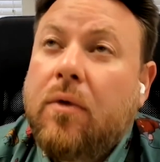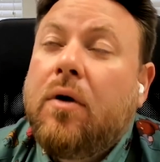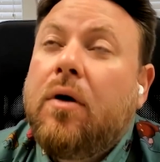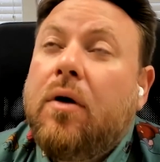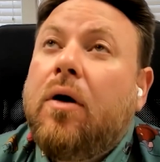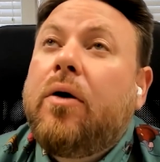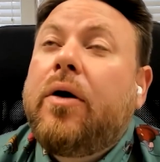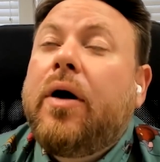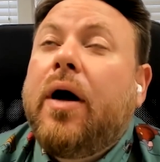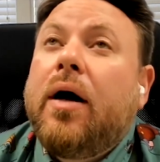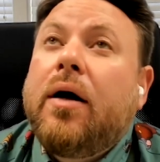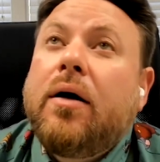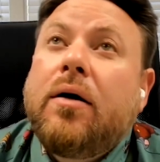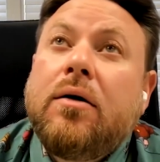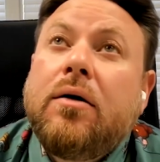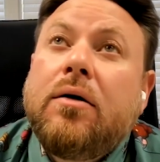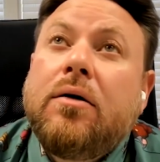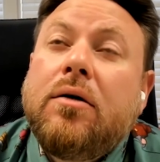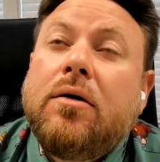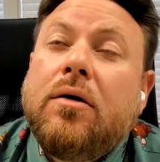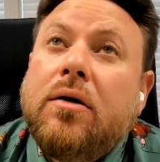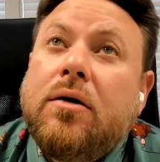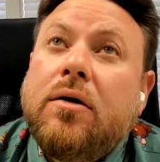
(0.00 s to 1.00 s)
Okay.
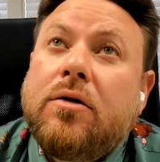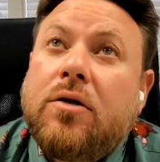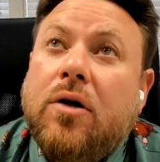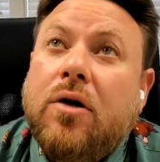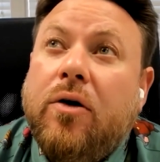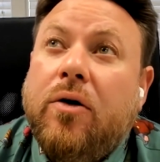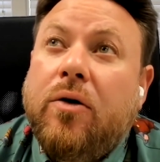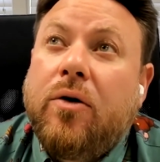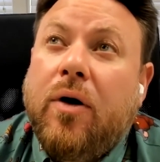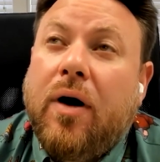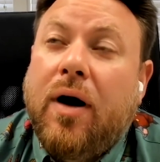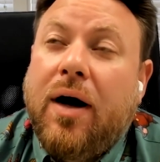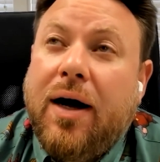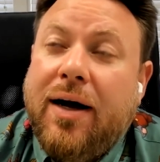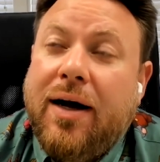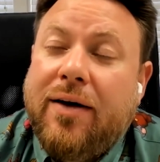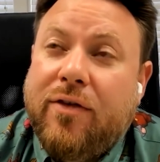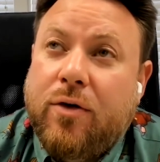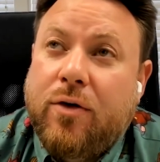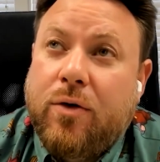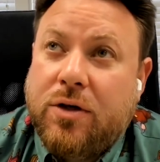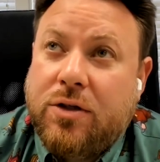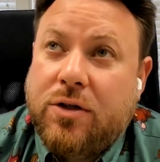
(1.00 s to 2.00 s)
So I
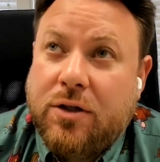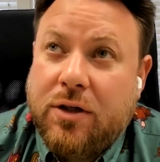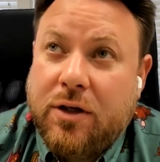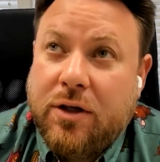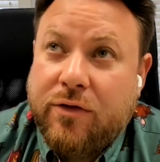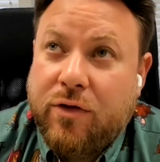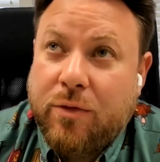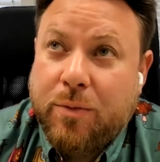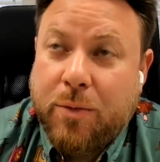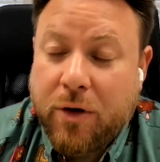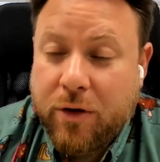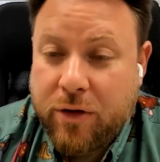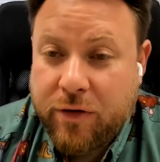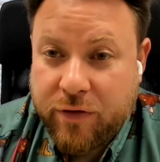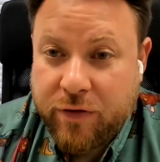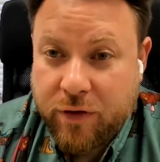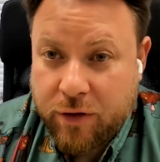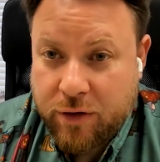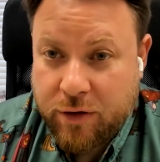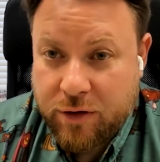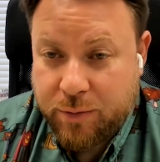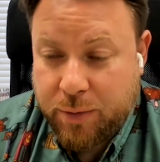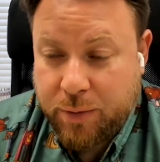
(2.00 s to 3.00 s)
have a question then for both of
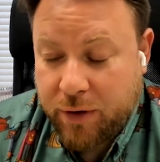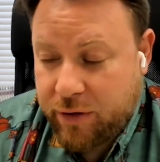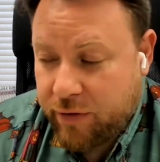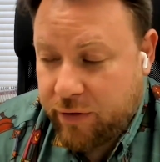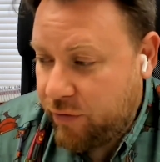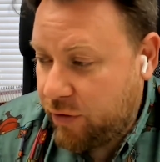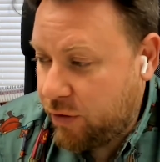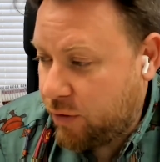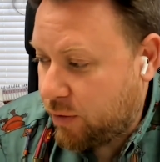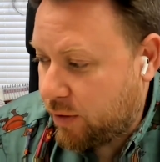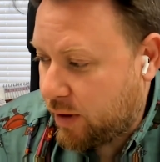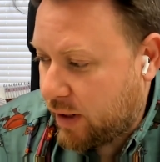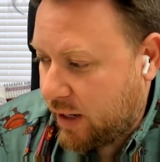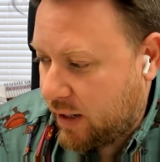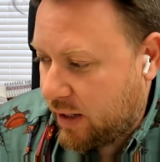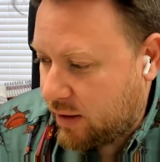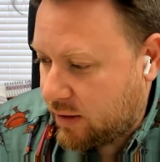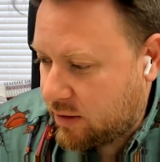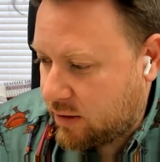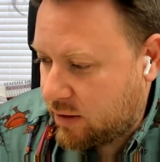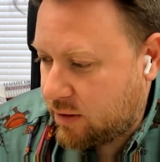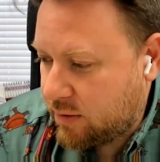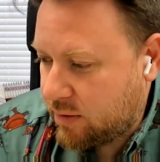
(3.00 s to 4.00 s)
you, because both of you
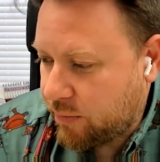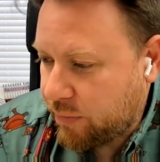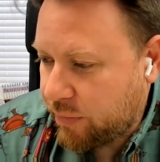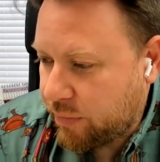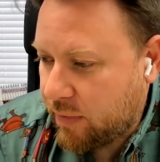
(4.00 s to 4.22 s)
guys,